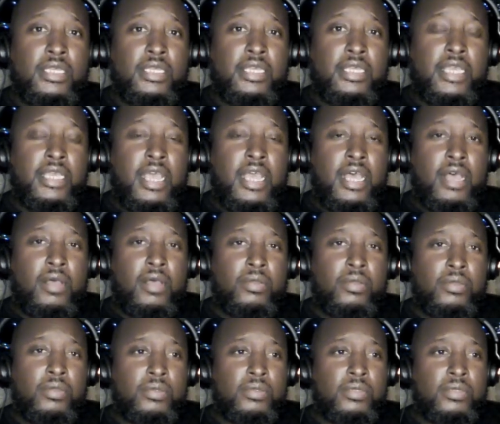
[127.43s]
and
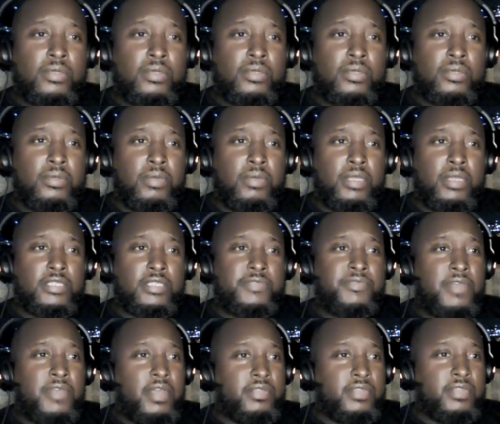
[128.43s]
how when his
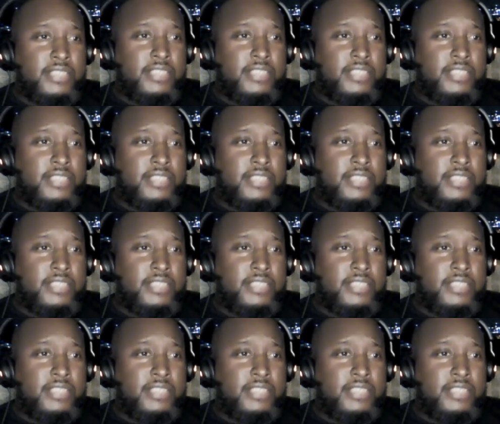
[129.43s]
father